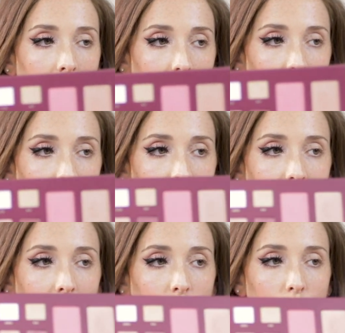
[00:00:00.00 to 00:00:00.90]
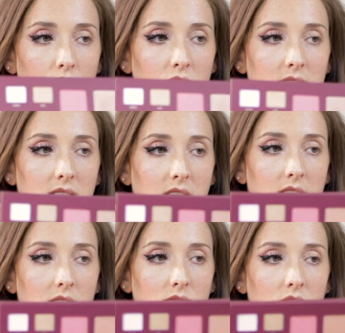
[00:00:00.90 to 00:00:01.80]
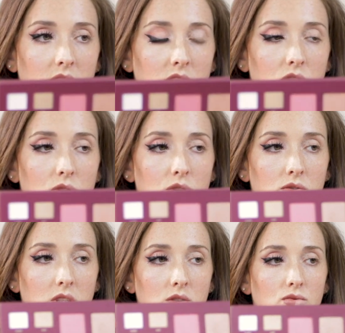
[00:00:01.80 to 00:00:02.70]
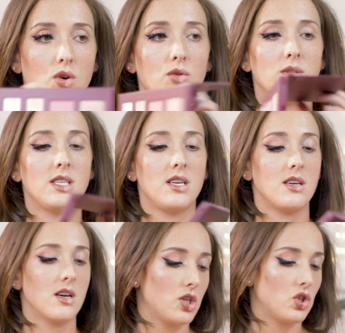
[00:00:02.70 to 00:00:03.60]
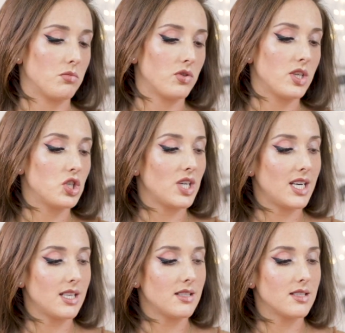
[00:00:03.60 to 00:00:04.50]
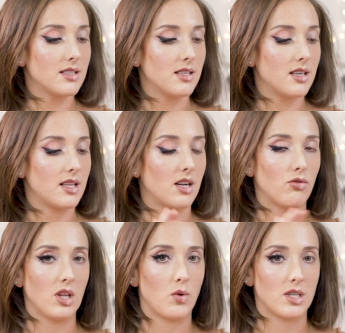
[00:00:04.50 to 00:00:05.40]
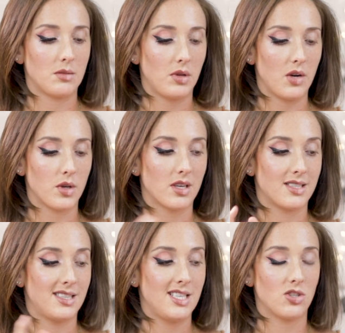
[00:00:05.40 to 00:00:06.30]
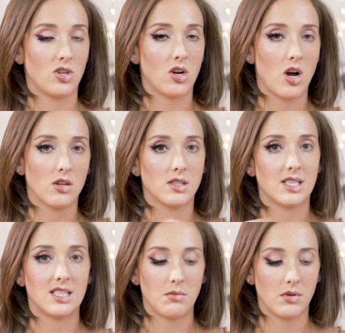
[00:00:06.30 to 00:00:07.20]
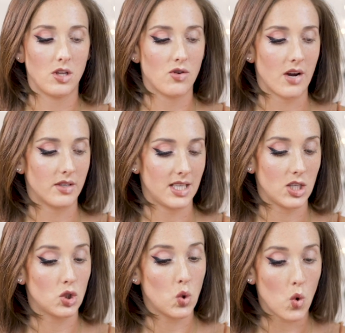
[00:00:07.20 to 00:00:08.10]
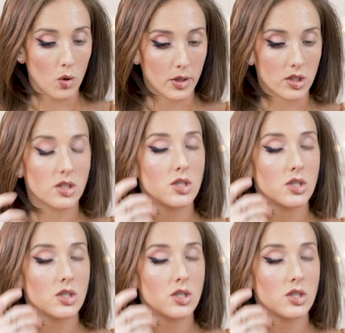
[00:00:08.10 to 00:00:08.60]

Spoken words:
It just has these gorgeous, like really neutrally rosy, shimmery shades that I really wanted to play with because these are not colors that I typically gravitate towards.